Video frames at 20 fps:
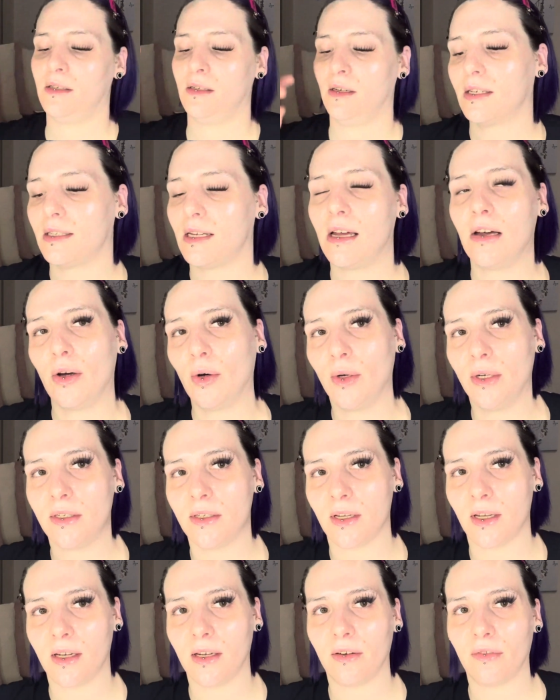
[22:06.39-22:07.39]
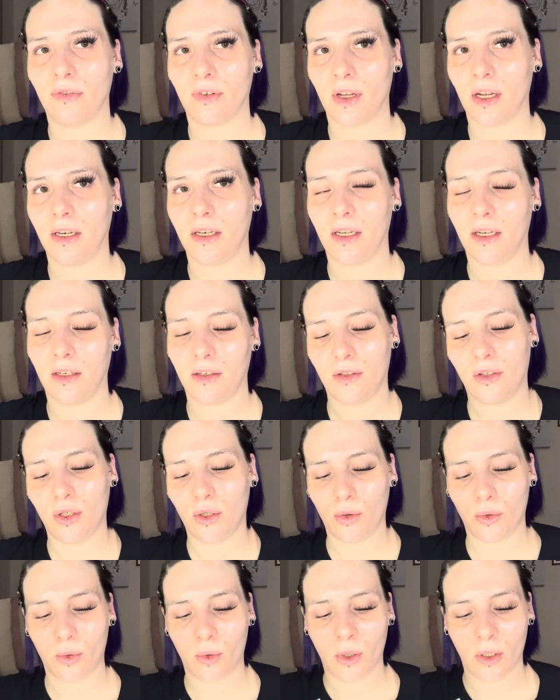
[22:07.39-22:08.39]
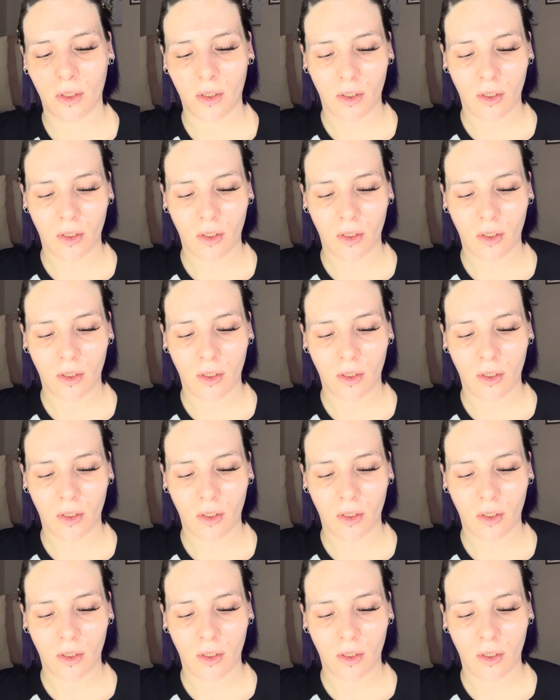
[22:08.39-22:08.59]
'Cause I always like finding new